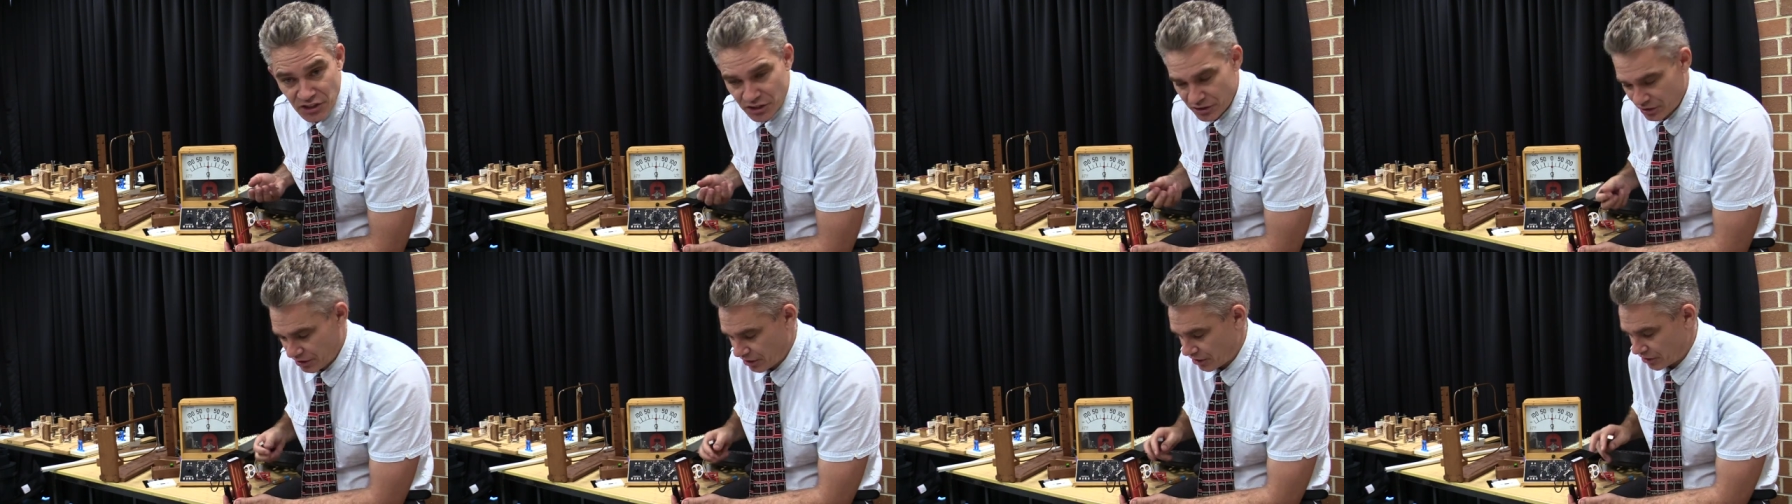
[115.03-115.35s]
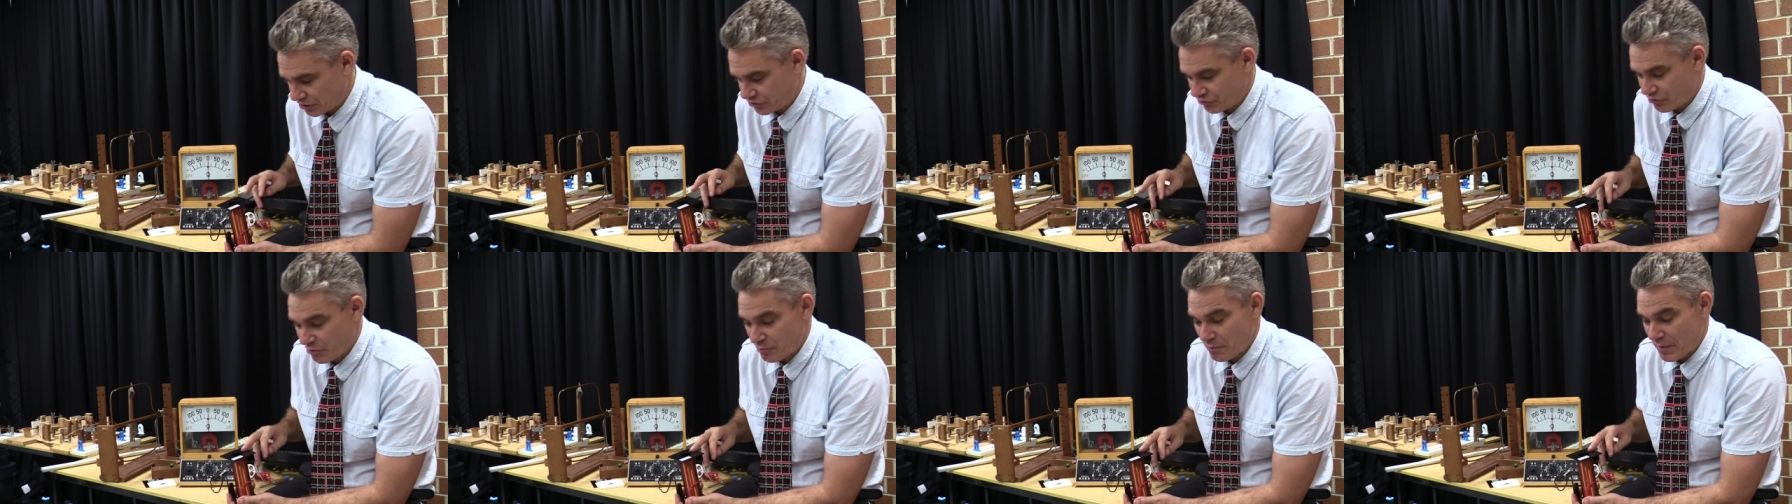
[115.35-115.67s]
It
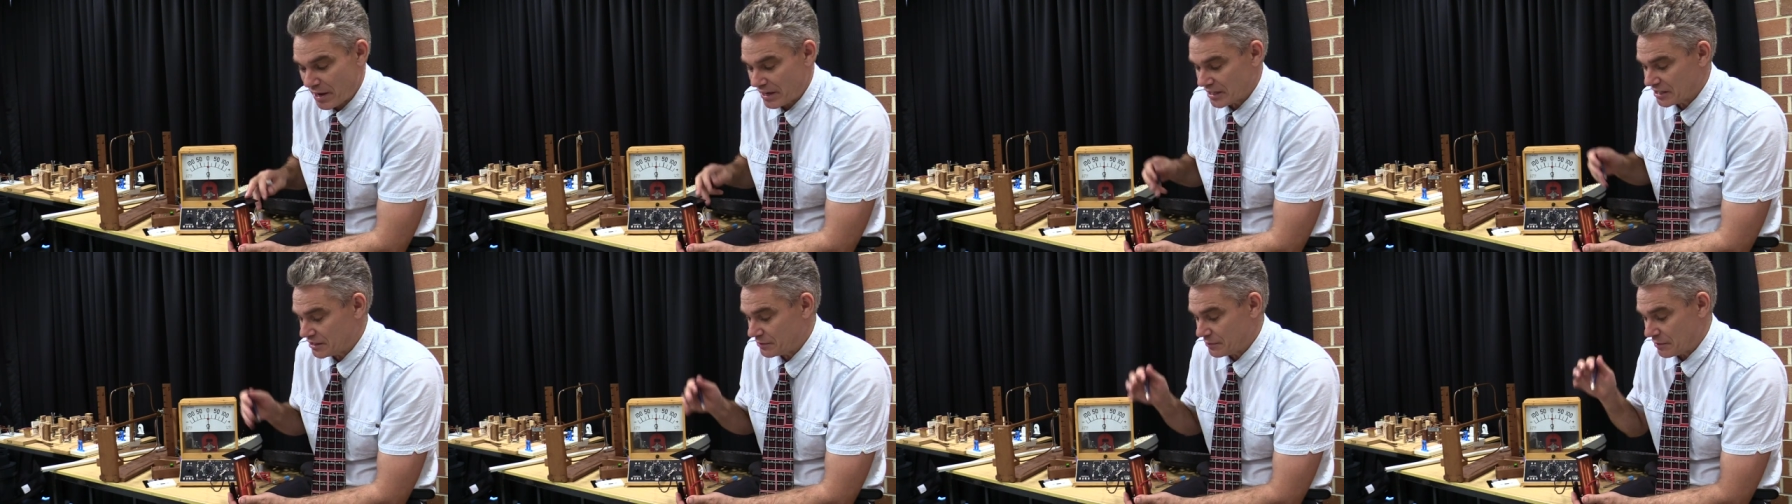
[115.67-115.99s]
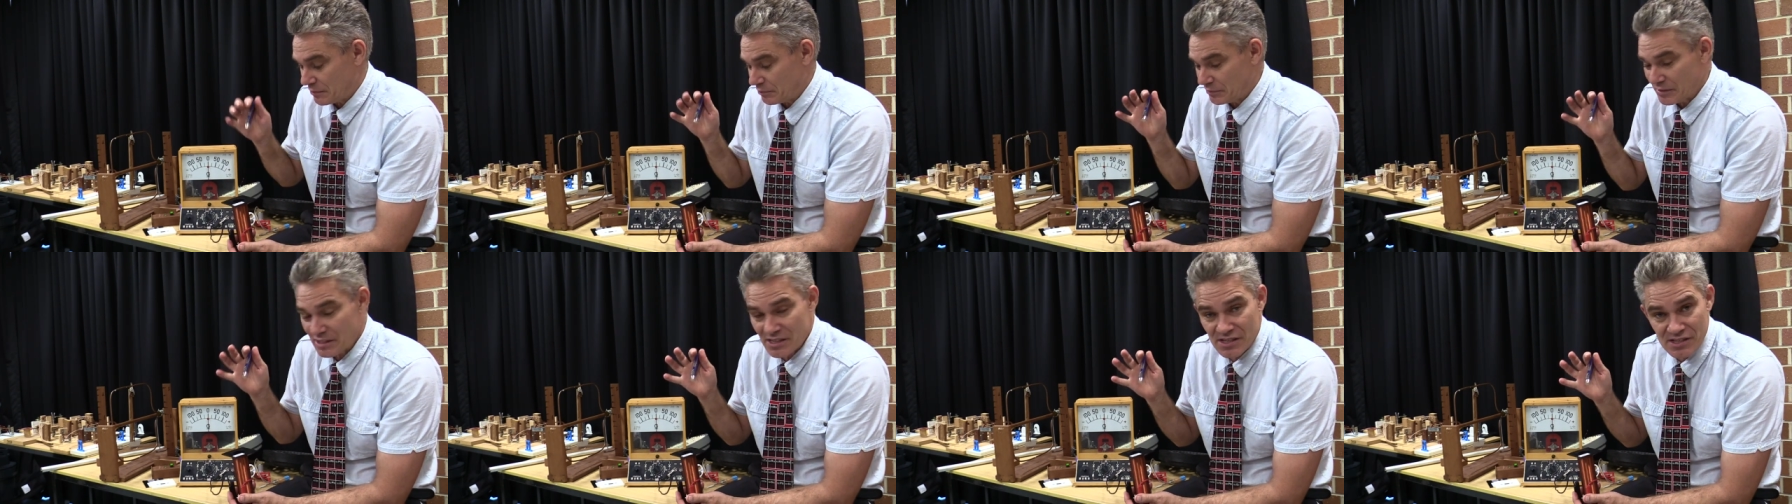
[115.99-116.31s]
goes from
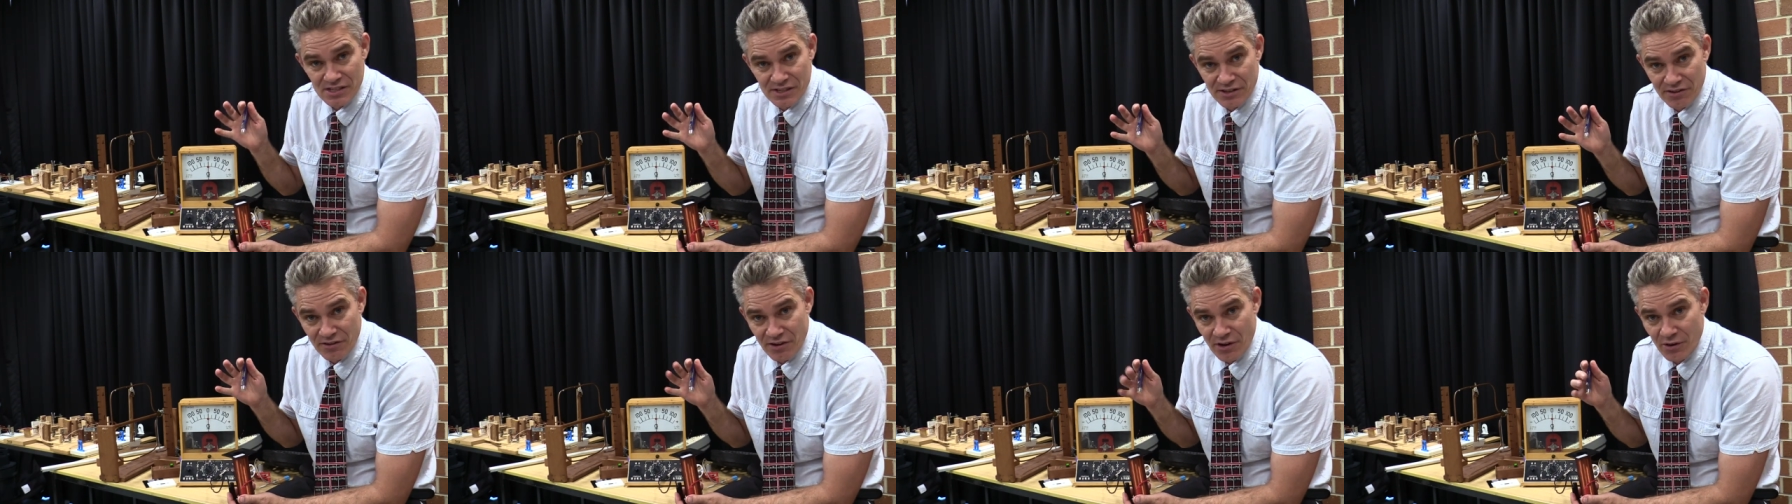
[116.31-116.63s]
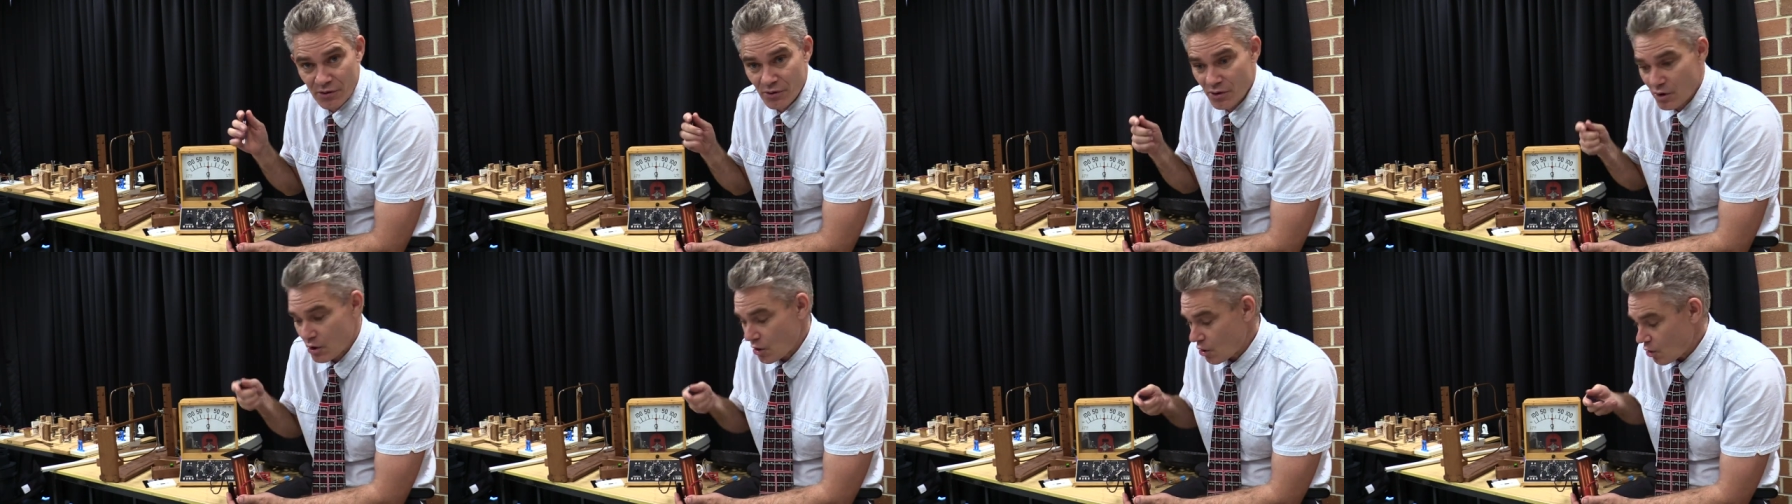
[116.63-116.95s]
maximum to
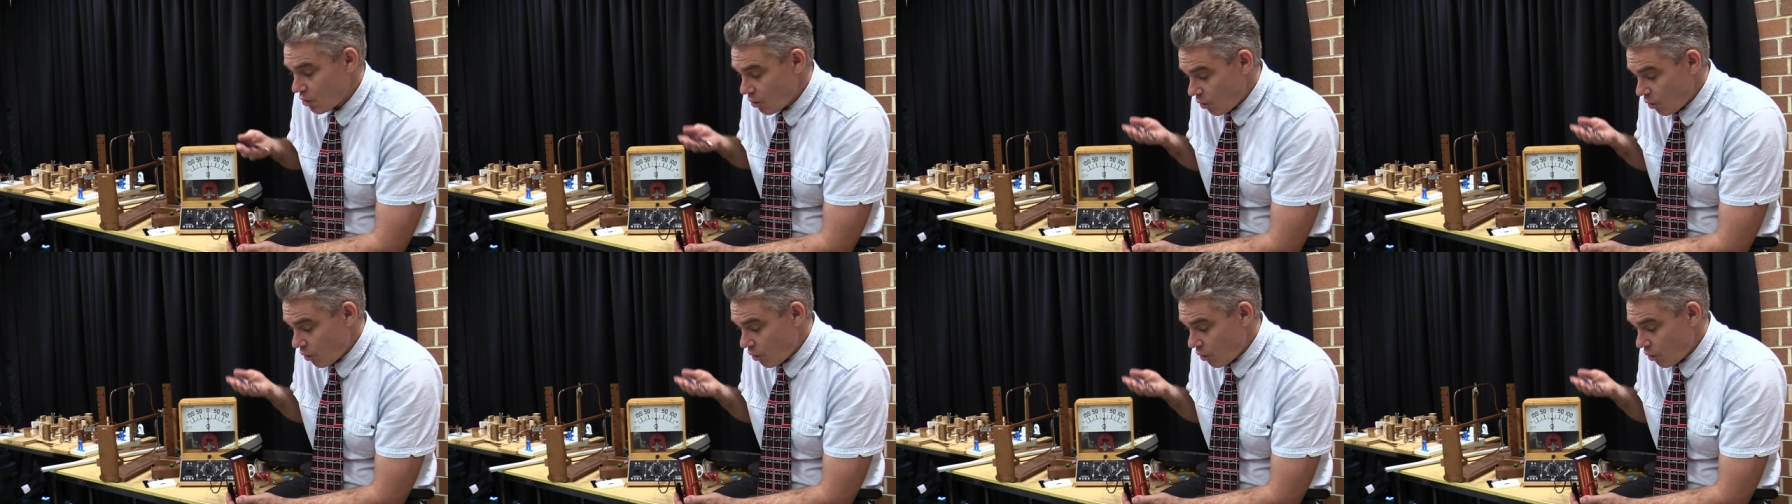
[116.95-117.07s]
zero.